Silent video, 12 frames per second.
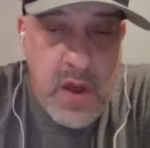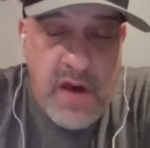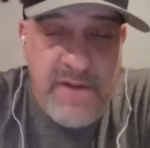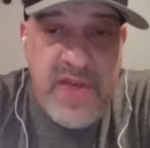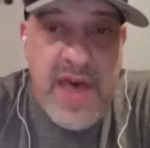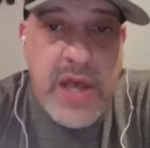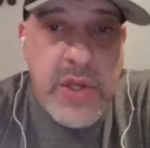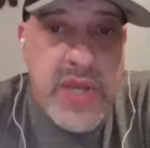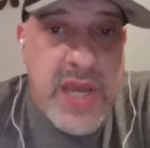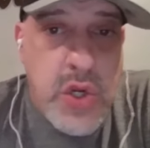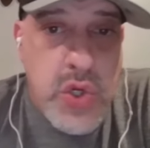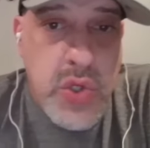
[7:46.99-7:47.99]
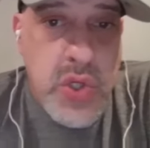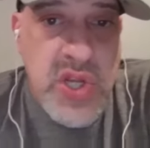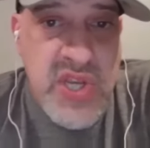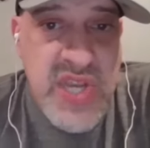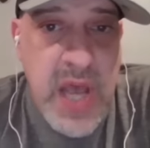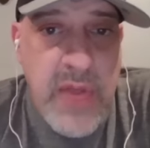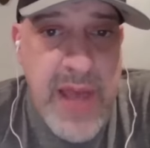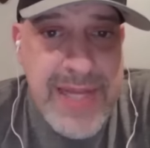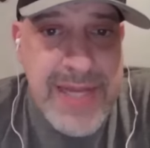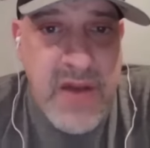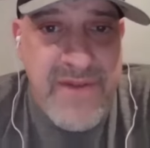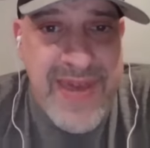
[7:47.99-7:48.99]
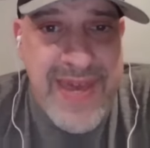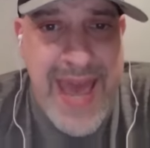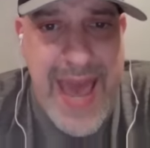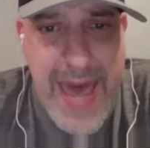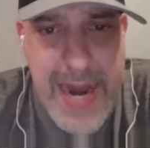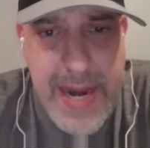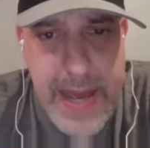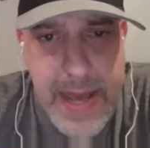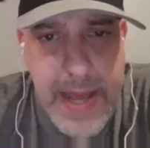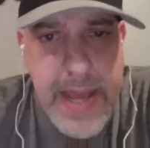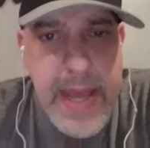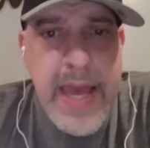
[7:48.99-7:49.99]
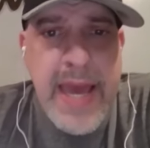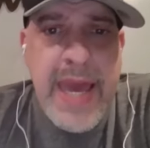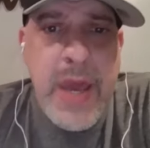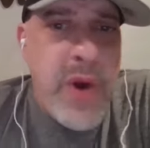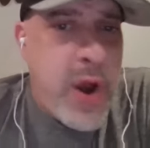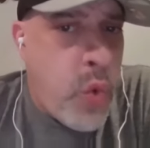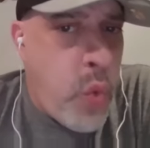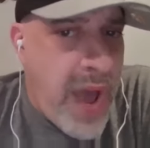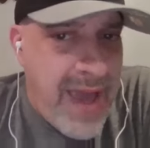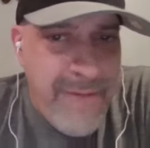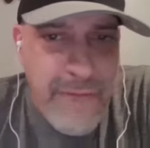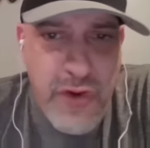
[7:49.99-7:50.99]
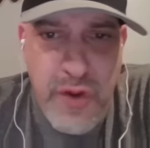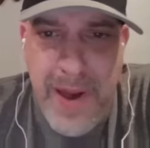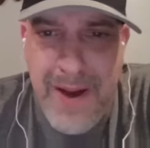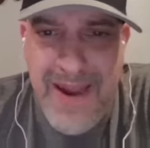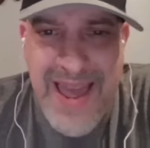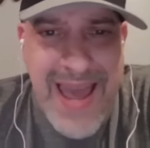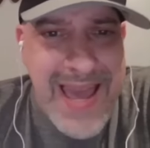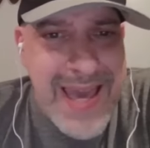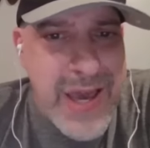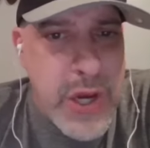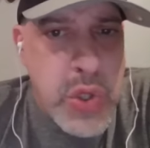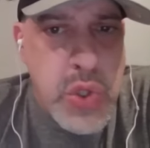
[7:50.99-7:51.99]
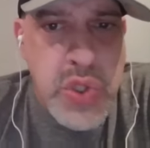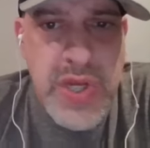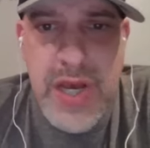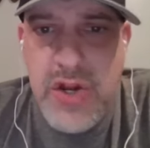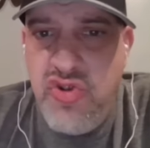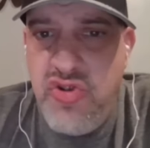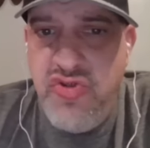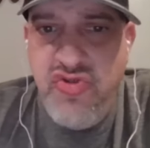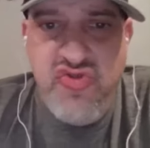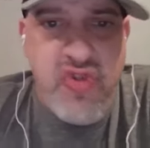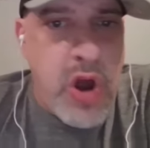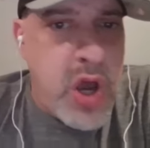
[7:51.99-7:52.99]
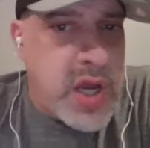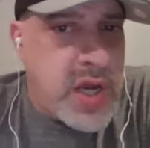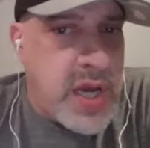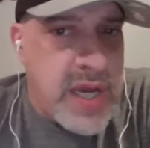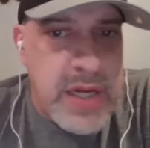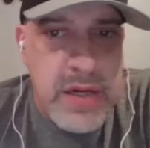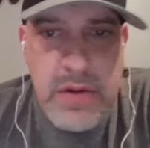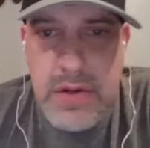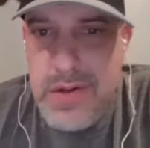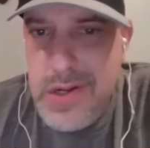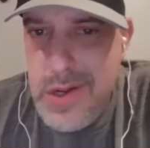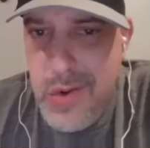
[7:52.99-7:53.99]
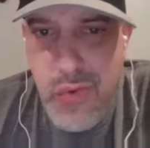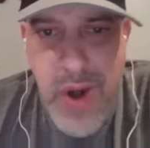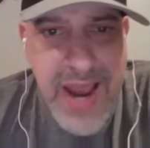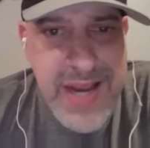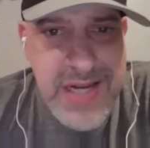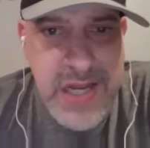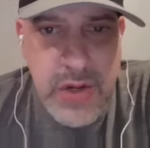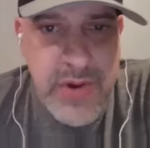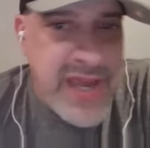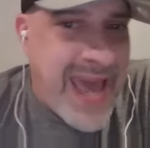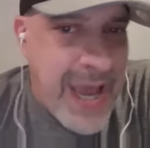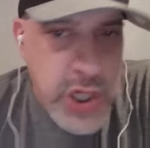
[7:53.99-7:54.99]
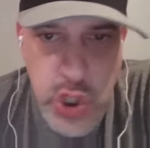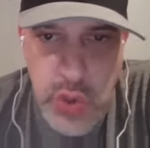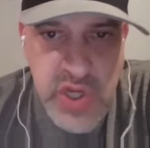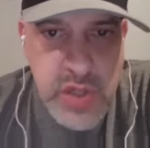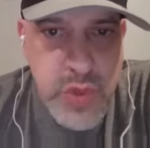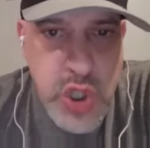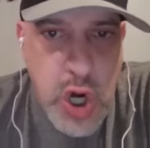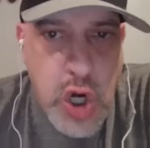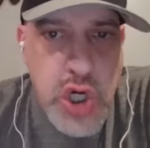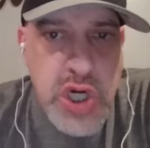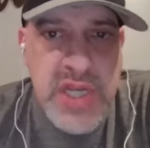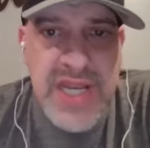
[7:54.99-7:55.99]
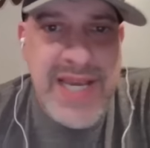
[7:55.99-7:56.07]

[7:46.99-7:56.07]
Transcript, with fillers: of the hells angels to sell that stuff in canada he went away for about eight years on drug and racketeering, gangsterism charges.